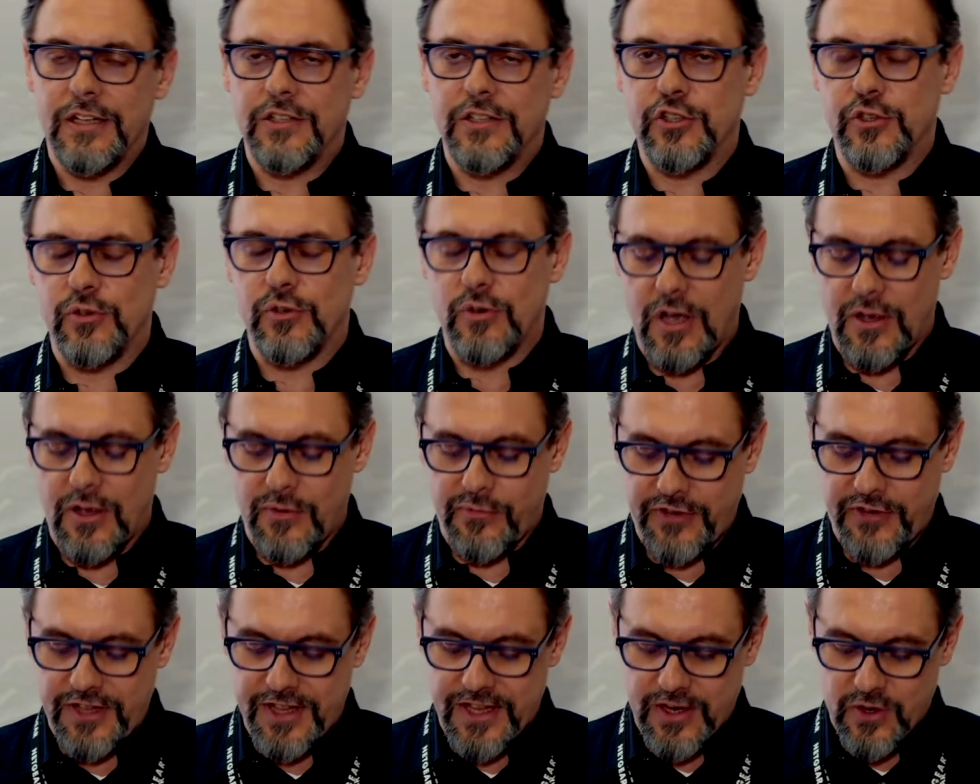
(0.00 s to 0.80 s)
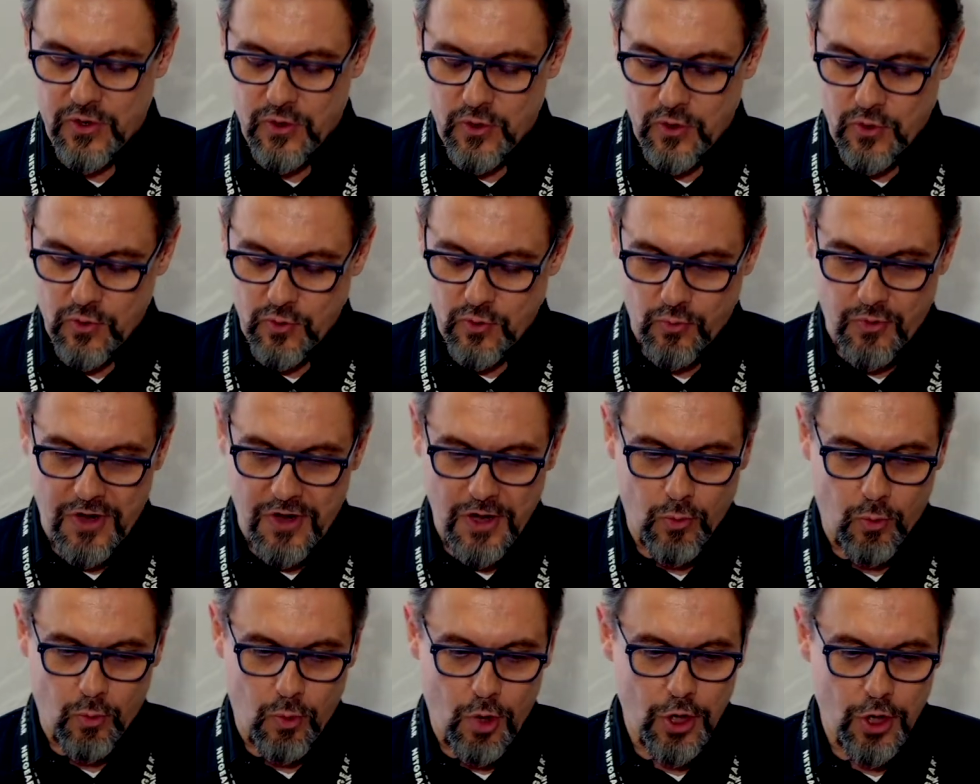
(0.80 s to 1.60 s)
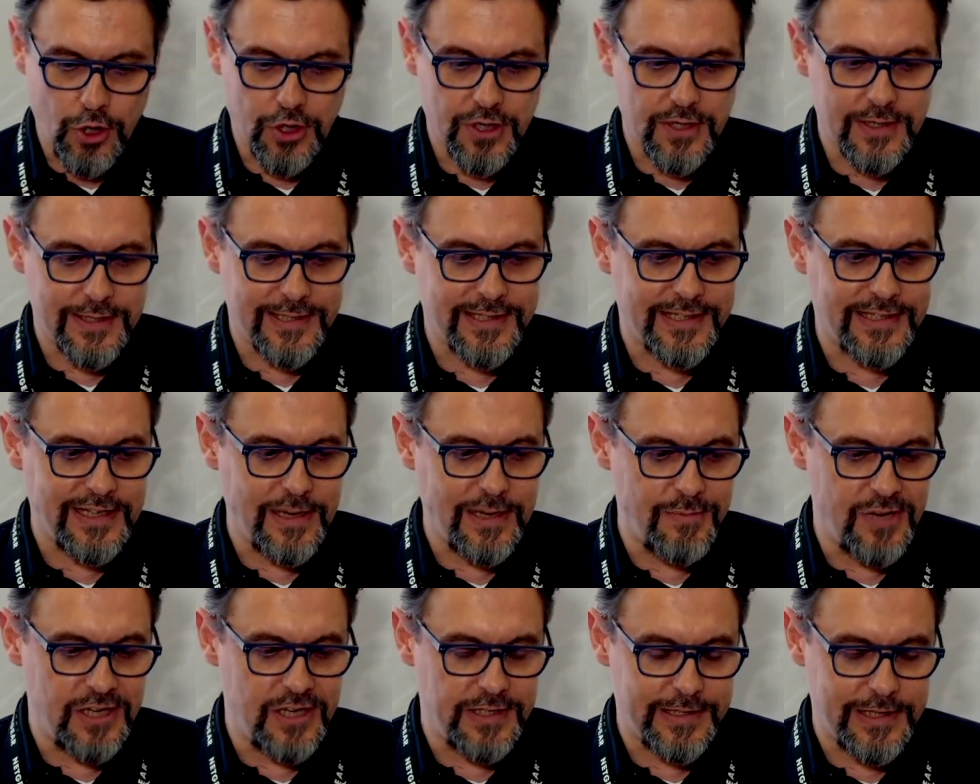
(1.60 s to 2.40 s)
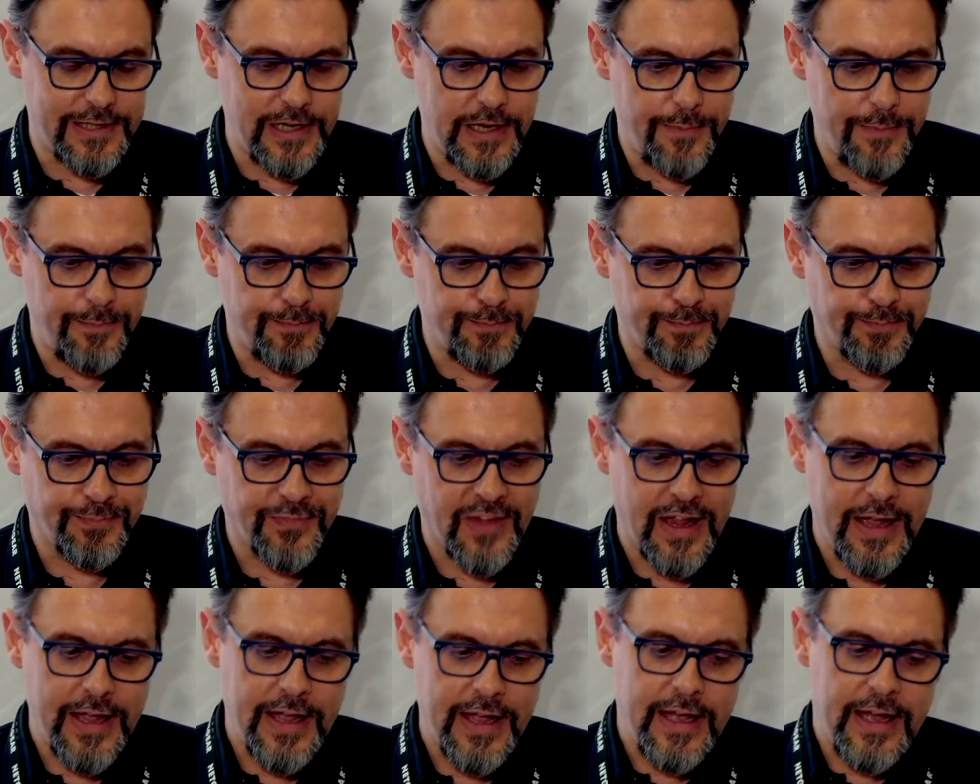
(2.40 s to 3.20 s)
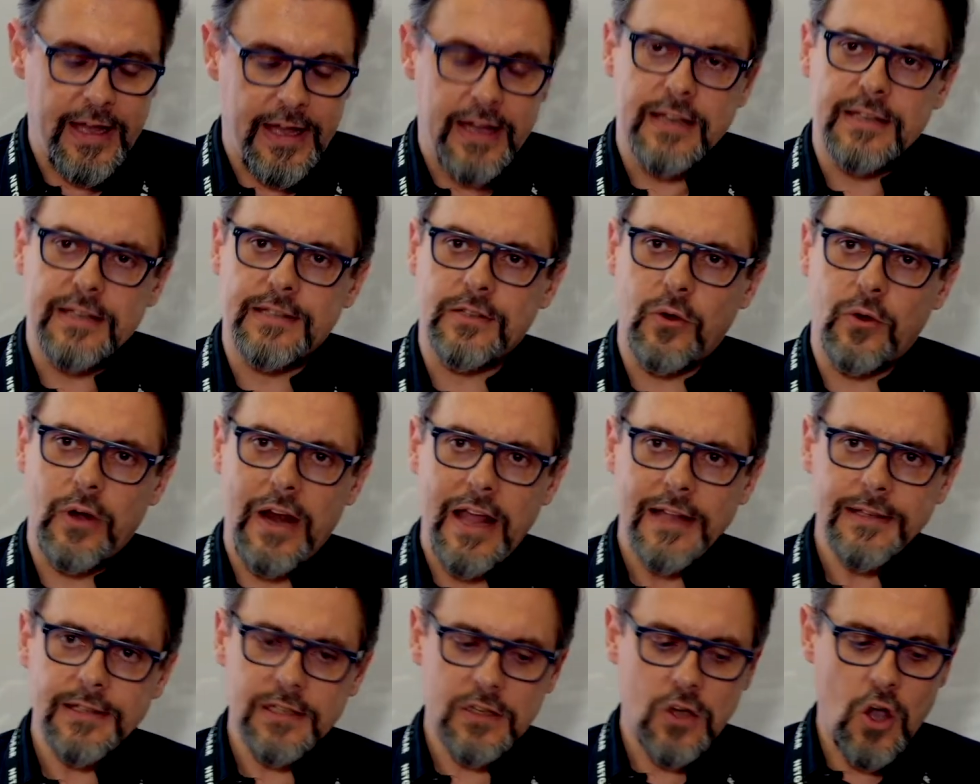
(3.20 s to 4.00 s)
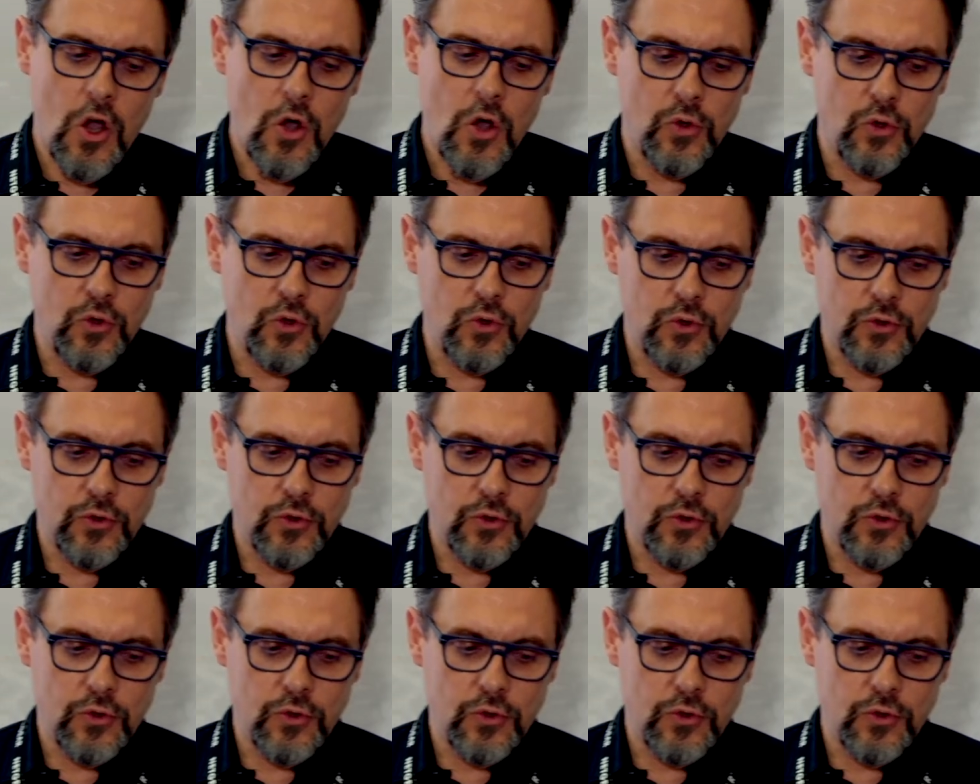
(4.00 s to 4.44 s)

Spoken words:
to video will work seamlessly. So let's go